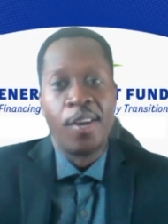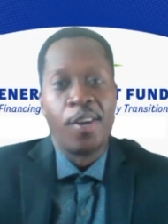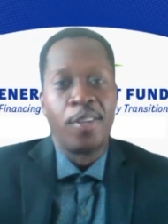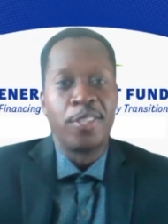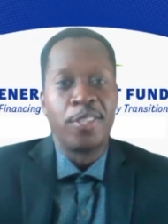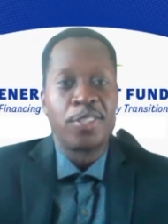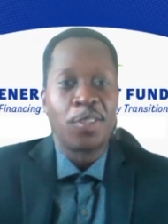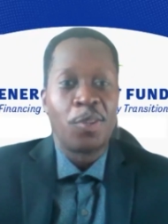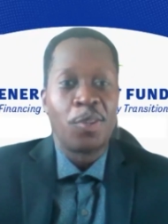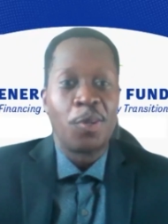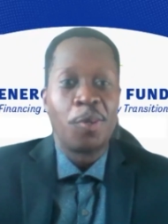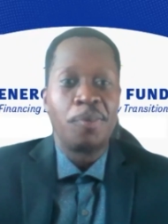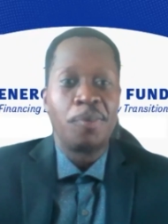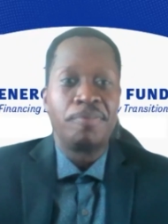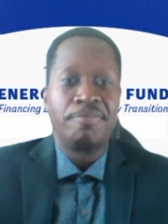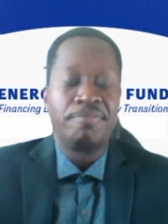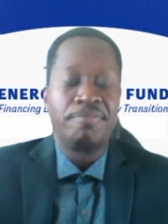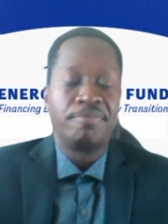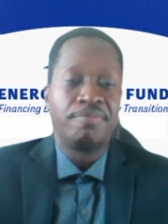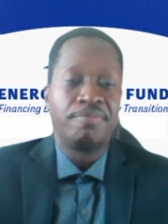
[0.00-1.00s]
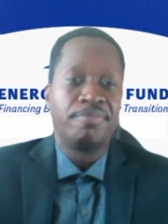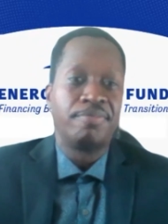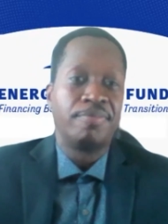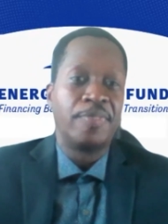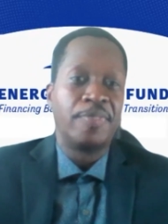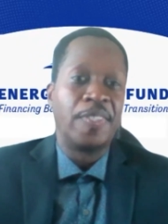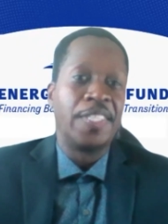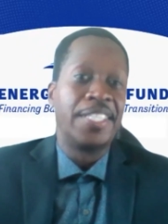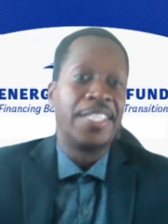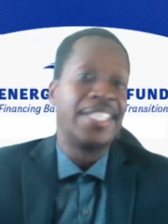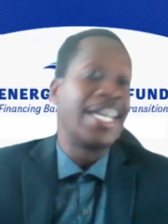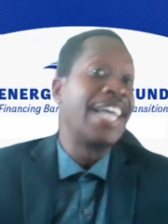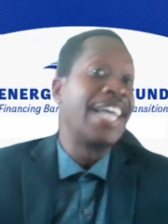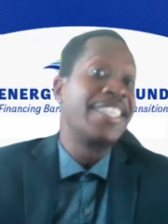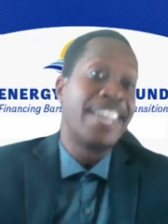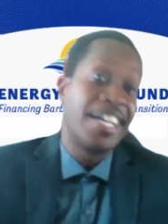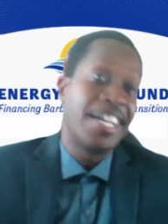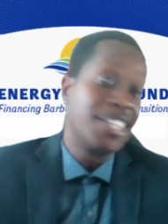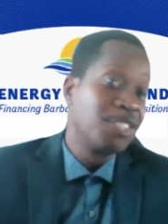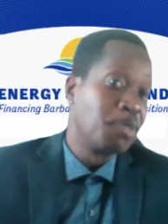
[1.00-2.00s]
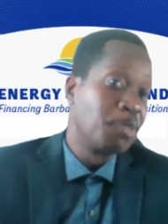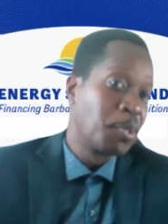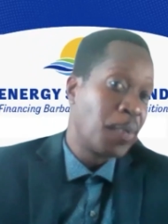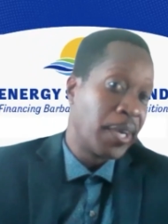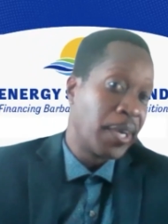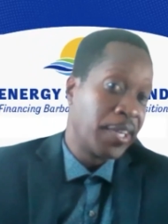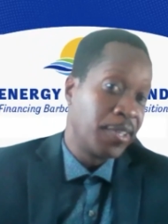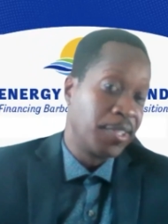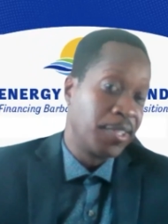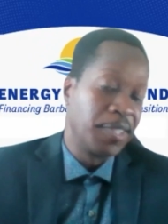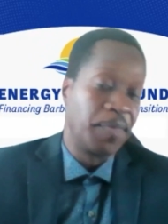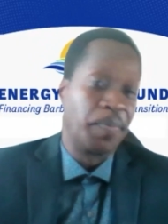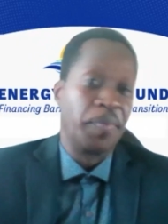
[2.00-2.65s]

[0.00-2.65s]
So, and that is required.